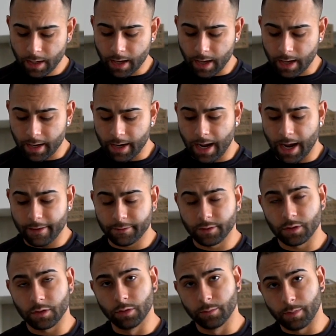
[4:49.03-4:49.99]
and half a
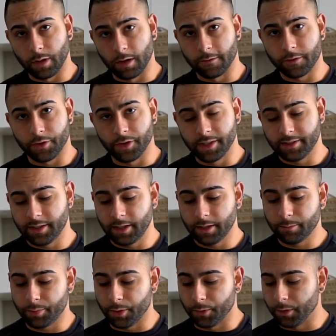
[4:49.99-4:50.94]
scoop of
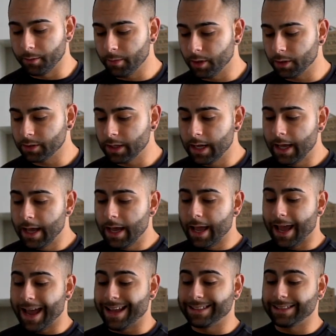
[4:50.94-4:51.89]
creatine pre-rebuild.
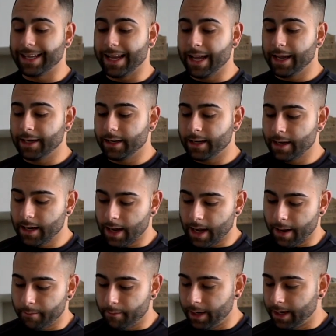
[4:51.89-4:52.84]
And then
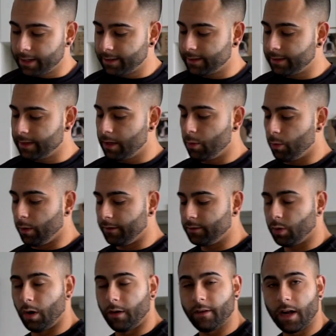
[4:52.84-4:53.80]
I mix with
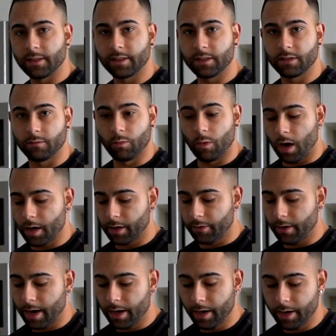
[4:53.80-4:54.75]
12 ounces of water
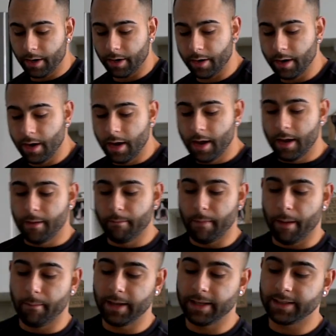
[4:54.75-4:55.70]
right here
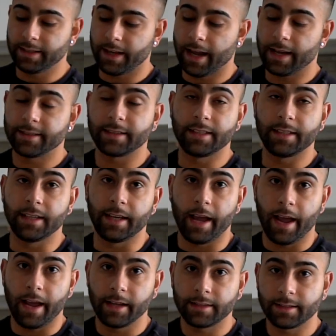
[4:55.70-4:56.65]
my BCAAs,
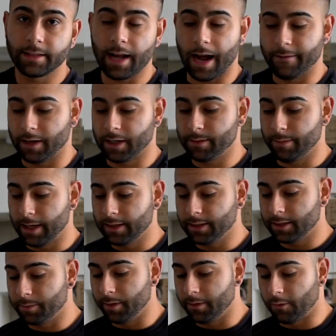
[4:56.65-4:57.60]
EEAs. I've explained
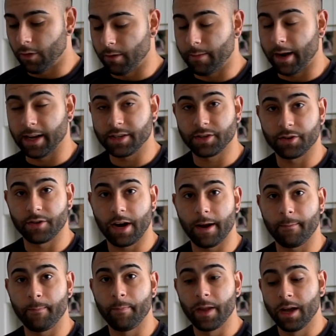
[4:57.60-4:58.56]
this before on my
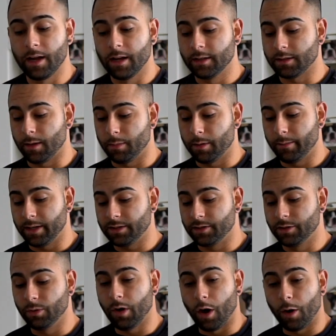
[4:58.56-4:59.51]
Instagram. Supplements
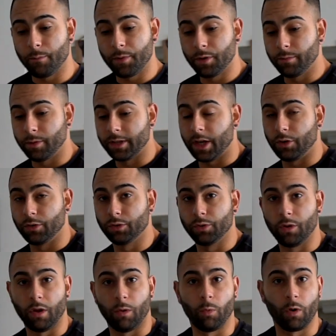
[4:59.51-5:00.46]
do help you, but they don't
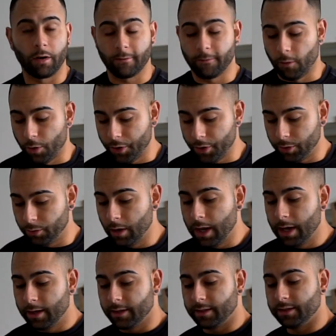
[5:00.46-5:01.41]
do the work for you.
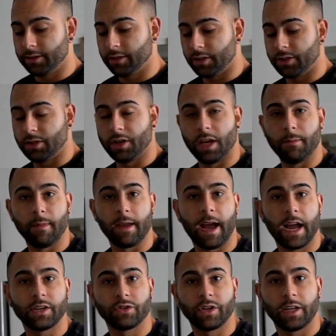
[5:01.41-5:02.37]
This is just to keep me
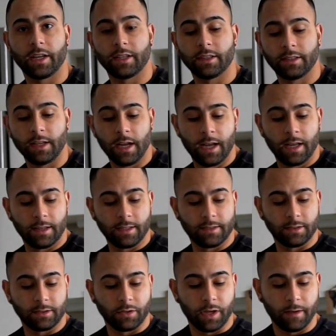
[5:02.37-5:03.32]
hydrated.
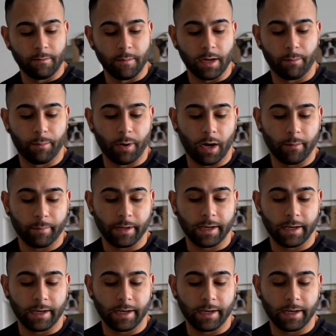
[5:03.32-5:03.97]
This is to give me a pump